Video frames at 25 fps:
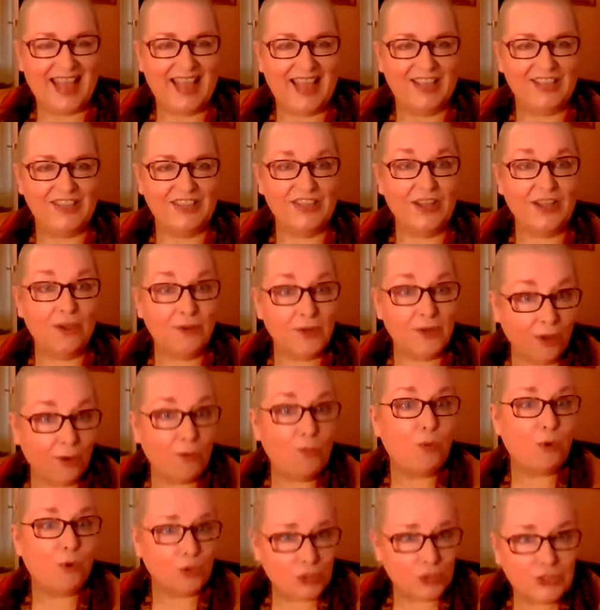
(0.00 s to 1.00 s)
And
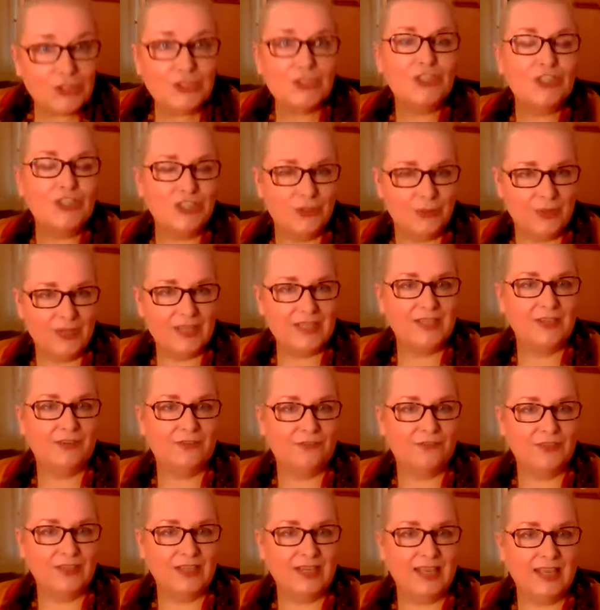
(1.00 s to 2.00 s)
I want to do it
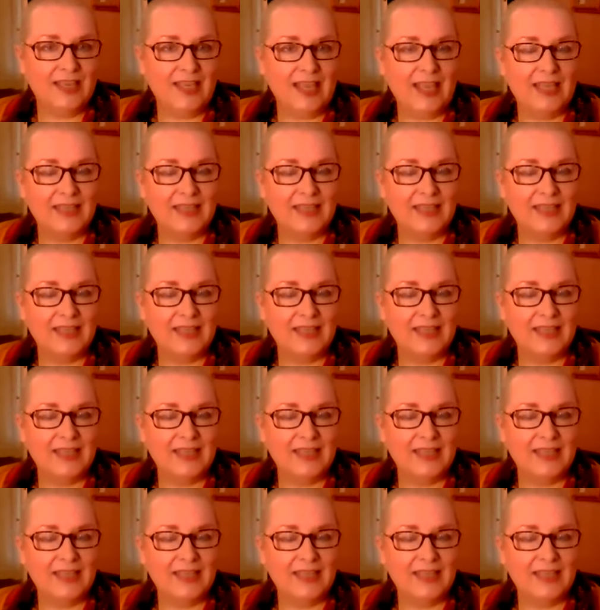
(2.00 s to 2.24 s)
differently.